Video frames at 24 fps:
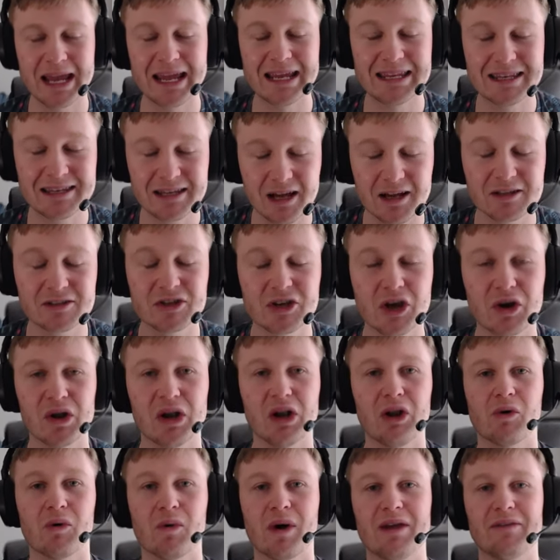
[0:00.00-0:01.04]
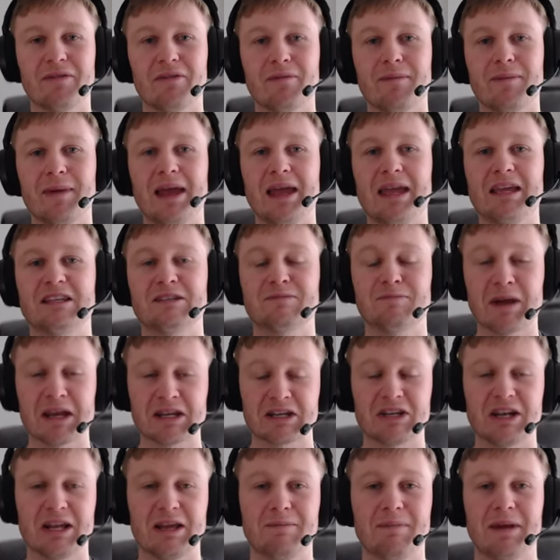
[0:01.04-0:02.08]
It does go a long way for me, especially